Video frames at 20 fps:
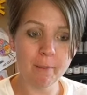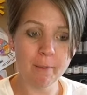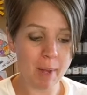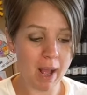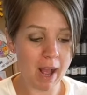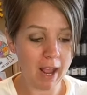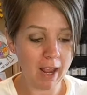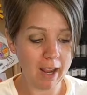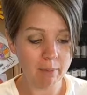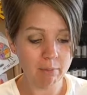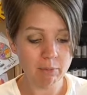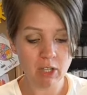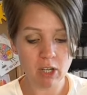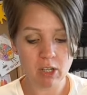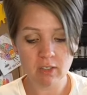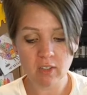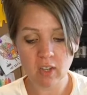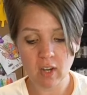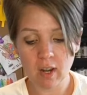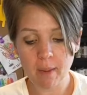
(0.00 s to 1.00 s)
I am just
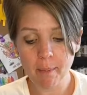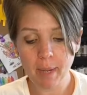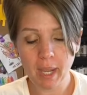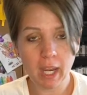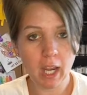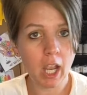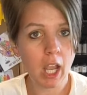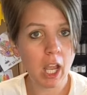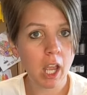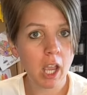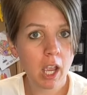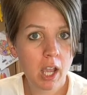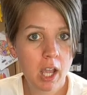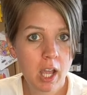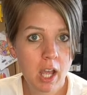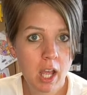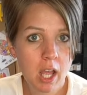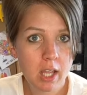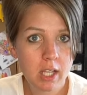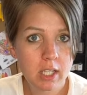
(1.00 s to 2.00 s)
gonna make
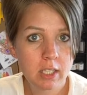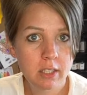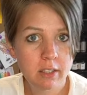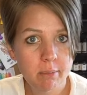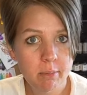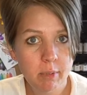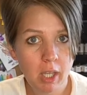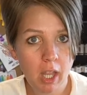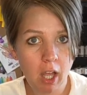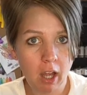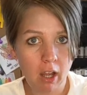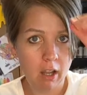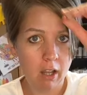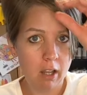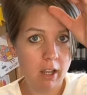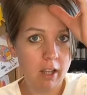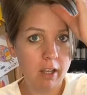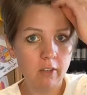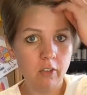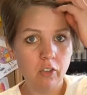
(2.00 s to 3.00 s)
some
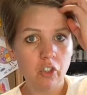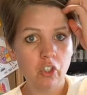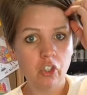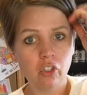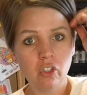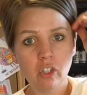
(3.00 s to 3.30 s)
lunch